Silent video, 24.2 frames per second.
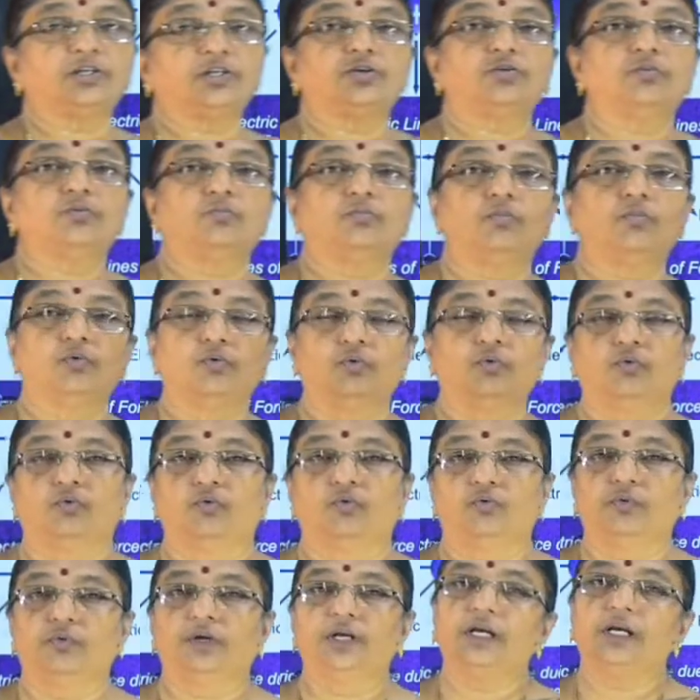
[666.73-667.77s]
to
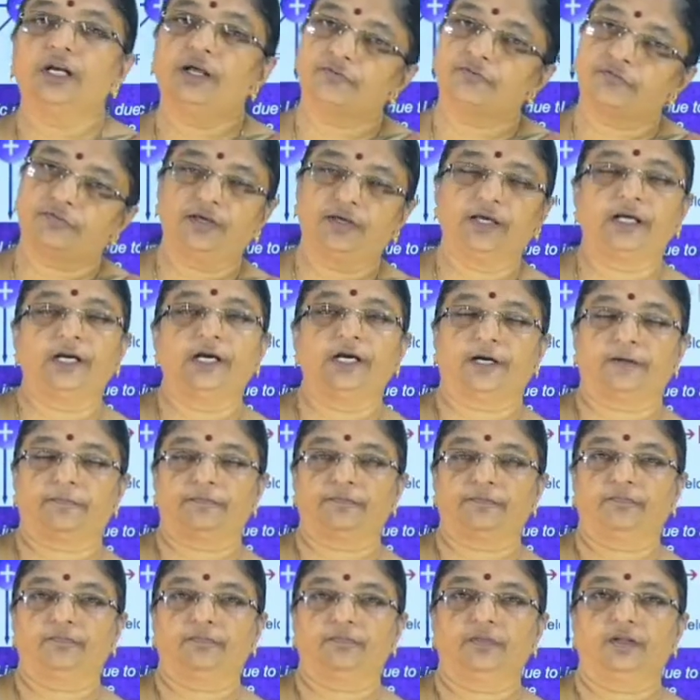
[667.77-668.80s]
move in a field,
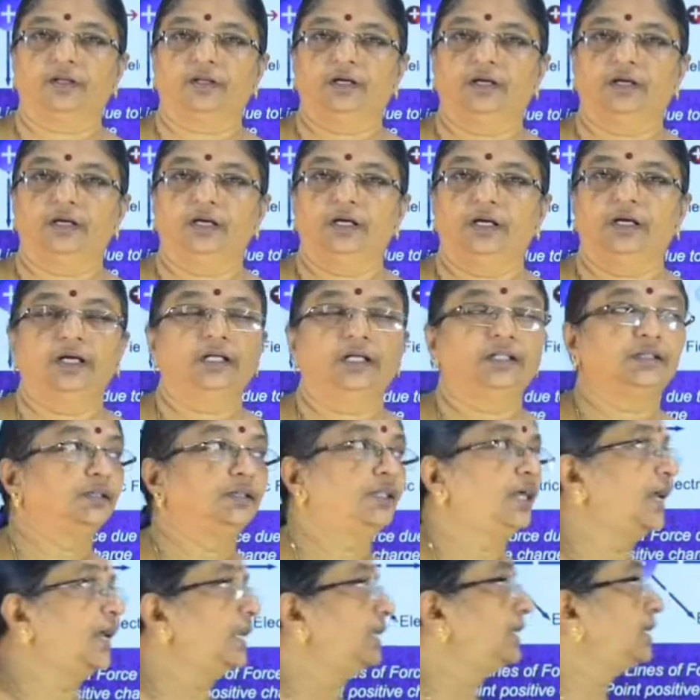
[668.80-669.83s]

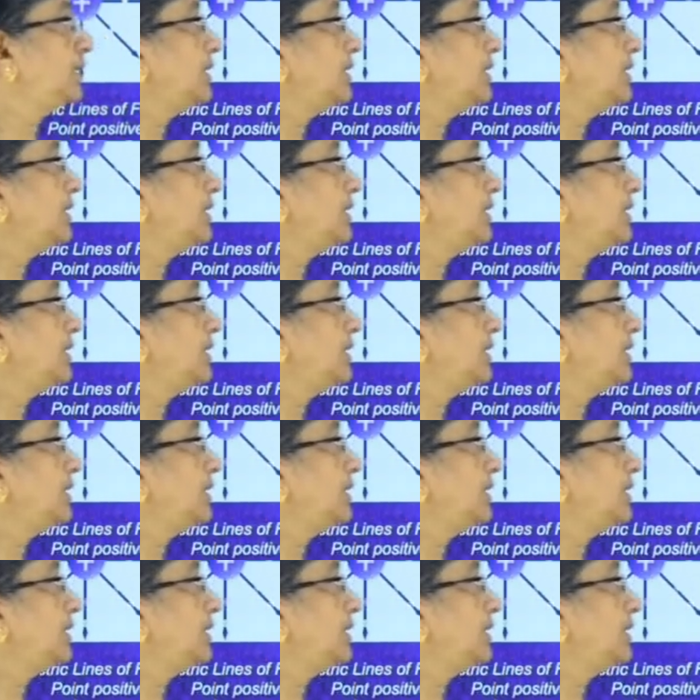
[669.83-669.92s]
that